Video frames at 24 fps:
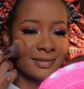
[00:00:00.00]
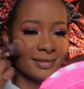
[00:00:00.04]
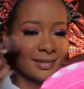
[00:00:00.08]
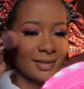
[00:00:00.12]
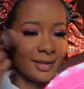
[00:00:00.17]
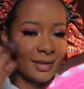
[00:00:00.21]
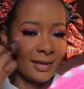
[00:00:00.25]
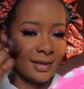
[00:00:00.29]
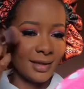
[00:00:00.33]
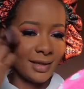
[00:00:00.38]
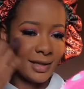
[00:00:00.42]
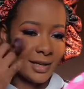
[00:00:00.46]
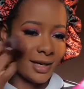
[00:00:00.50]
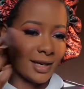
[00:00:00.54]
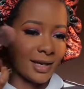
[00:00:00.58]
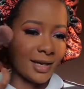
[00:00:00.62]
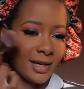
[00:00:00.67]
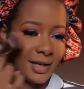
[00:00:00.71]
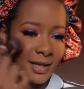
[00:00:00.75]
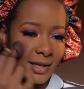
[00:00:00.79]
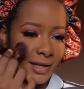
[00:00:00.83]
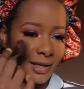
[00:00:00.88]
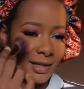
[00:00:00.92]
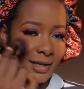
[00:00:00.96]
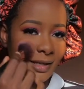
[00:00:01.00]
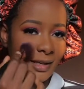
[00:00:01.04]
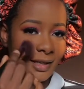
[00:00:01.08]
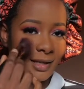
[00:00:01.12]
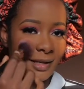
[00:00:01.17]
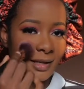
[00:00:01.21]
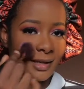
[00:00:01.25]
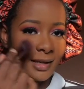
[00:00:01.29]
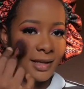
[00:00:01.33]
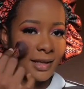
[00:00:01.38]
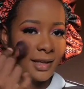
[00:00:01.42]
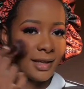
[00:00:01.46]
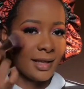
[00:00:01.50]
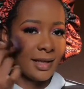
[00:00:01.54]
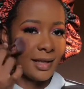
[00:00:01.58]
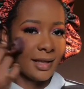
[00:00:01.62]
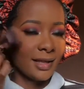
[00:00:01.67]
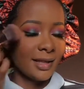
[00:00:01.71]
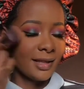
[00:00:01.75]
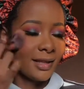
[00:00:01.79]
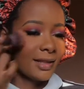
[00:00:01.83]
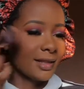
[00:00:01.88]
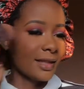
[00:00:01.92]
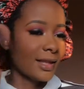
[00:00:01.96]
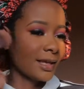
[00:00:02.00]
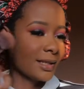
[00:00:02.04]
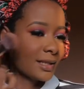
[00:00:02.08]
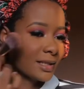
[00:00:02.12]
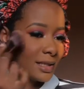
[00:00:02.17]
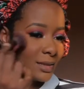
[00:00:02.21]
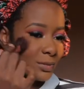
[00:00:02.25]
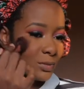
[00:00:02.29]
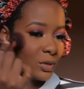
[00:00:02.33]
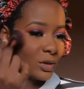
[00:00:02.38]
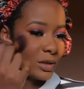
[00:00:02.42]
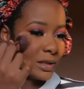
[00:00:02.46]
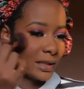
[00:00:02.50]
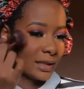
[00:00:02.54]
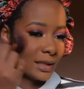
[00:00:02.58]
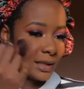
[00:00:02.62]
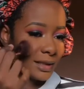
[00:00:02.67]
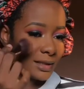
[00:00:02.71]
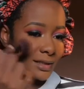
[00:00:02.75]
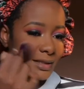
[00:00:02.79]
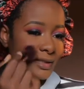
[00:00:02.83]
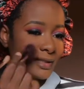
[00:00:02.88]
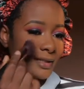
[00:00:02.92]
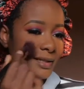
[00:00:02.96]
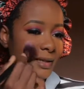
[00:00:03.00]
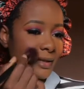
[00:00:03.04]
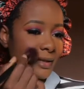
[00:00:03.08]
Yeah, that's more like it.